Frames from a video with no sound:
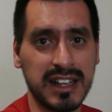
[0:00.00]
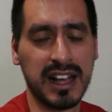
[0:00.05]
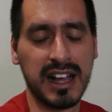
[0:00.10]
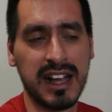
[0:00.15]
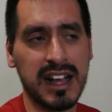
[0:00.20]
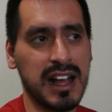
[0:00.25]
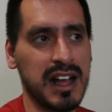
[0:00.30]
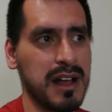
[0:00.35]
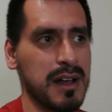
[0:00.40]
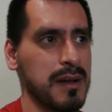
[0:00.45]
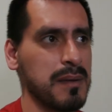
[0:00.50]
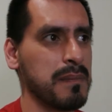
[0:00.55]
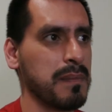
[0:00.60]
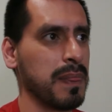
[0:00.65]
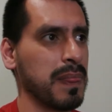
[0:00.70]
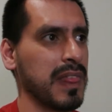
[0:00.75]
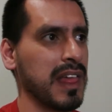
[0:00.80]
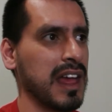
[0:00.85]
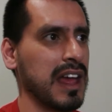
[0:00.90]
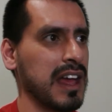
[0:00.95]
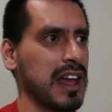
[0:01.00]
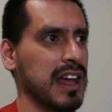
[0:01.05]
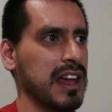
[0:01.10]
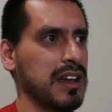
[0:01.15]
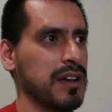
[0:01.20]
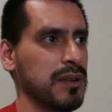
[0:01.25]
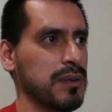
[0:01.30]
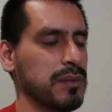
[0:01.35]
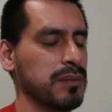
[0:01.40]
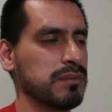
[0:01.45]
Um,
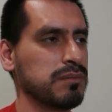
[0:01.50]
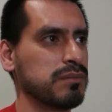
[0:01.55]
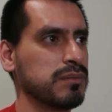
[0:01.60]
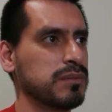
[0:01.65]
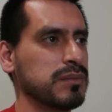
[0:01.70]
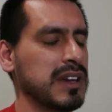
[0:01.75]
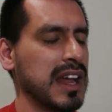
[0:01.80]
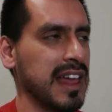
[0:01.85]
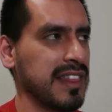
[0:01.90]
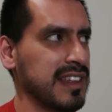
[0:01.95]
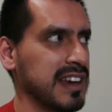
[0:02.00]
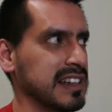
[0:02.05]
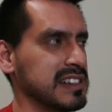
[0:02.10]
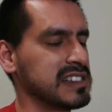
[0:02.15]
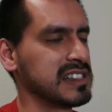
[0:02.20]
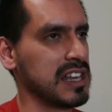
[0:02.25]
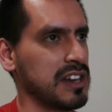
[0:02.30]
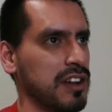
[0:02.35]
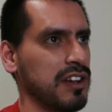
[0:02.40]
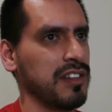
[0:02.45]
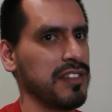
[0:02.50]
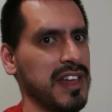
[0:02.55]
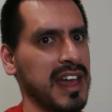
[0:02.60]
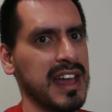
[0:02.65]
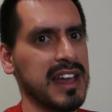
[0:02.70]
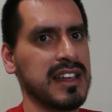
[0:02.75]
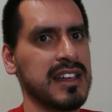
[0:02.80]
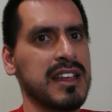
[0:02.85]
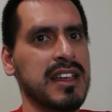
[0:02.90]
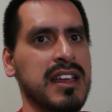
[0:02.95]
uh, now that I said all
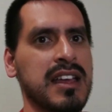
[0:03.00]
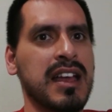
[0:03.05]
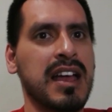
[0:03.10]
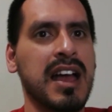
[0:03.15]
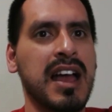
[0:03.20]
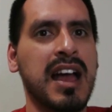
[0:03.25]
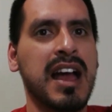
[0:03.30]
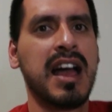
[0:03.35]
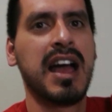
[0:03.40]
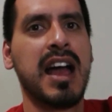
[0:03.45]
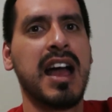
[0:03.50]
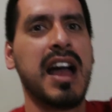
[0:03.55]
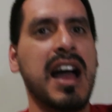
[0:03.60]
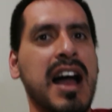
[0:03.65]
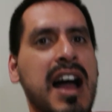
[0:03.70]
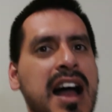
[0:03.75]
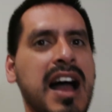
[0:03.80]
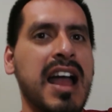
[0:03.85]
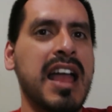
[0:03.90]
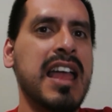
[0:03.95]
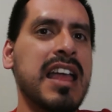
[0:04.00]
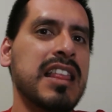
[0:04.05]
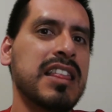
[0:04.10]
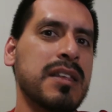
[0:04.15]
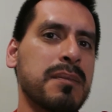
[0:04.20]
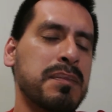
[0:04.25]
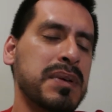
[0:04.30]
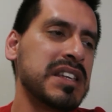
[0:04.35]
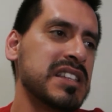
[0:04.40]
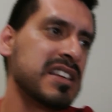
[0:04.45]
that,
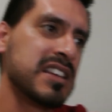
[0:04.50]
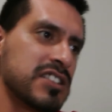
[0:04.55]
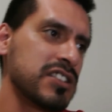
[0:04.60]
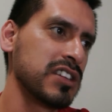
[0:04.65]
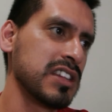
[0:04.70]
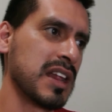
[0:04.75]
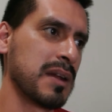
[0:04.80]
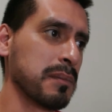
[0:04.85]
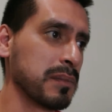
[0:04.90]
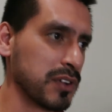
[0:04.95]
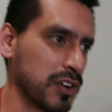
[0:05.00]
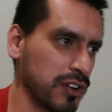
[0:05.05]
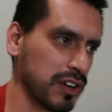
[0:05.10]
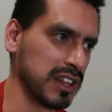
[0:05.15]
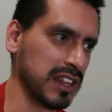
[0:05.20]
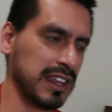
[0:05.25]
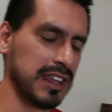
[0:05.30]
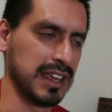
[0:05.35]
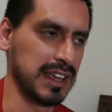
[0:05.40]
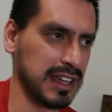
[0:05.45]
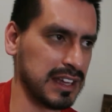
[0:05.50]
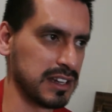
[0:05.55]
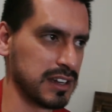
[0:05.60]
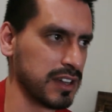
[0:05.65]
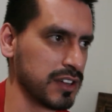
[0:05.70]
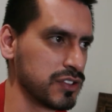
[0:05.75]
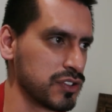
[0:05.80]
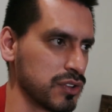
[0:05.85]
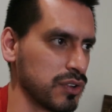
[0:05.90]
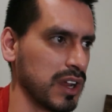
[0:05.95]
the position I'm currently in,
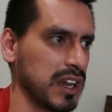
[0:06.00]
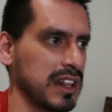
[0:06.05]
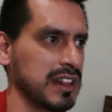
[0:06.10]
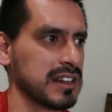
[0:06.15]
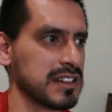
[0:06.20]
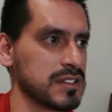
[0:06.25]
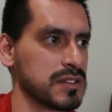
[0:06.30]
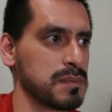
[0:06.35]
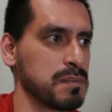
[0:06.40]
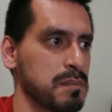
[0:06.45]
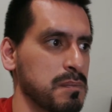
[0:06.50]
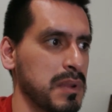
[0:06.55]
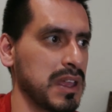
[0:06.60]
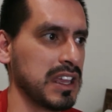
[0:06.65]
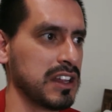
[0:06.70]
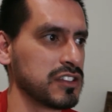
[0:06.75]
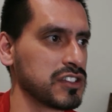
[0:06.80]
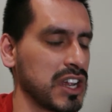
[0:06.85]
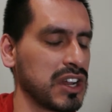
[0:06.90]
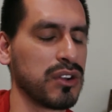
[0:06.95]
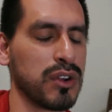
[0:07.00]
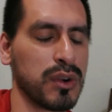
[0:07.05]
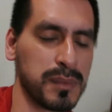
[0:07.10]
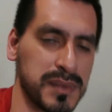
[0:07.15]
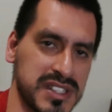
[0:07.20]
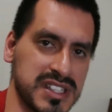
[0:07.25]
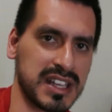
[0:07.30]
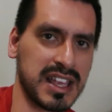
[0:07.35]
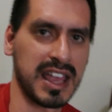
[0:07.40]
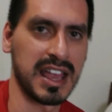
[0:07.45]
trading this big,
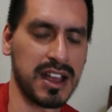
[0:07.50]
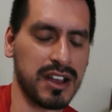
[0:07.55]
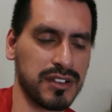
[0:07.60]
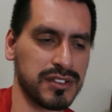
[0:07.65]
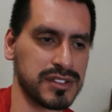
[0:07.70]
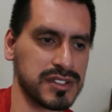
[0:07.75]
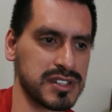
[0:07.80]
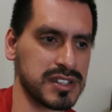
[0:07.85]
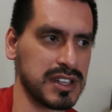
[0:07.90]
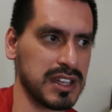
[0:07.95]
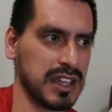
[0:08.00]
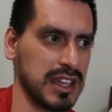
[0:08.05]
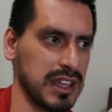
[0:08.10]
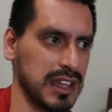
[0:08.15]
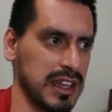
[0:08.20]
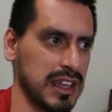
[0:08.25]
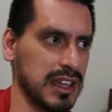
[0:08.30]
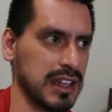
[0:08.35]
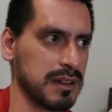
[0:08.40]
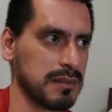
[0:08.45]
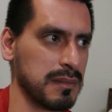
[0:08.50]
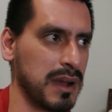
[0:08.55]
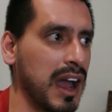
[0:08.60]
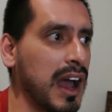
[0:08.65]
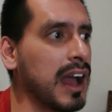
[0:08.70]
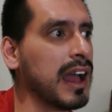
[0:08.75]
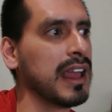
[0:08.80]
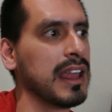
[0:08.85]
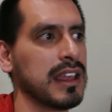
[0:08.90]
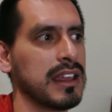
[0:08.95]
ginormous account, in, in
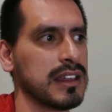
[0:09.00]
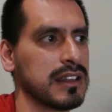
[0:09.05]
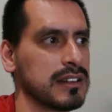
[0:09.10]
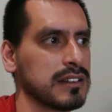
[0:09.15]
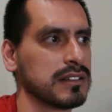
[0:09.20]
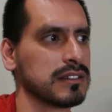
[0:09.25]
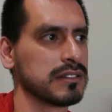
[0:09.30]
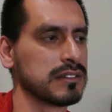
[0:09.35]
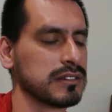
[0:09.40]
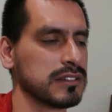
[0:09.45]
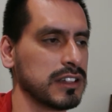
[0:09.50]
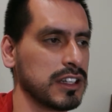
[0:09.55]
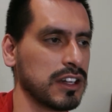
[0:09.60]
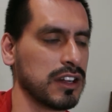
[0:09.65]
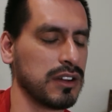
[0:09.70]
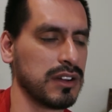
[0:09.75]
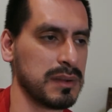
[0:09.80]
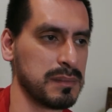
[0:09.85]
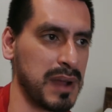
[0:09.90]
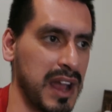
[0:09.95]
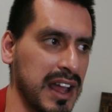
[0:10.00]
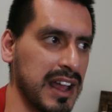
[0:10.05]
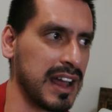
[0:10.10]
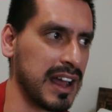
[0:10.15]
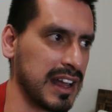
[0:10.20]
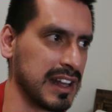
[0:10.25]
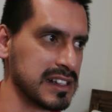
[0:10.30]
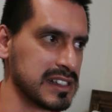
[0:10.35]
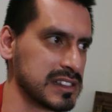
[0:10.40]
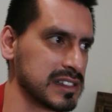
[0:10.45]
my you know, in my
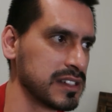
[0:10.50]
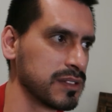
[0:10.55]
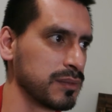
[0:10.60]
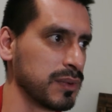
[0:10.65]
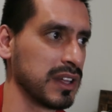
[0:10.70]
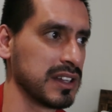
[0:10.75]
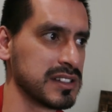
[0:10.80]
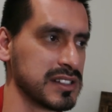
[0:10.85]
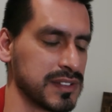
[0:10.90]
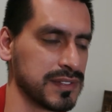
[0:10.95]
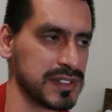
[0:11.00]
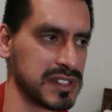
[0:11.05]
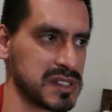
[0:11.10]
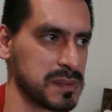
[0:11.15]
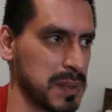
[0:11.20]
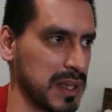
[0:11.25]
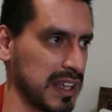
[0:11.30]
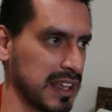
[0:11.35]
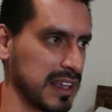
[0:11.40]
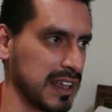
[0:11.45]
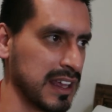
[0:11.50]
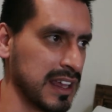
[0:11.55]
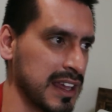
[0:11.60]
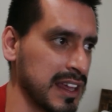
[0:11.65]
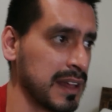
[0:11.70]
eyes, relatively speaking,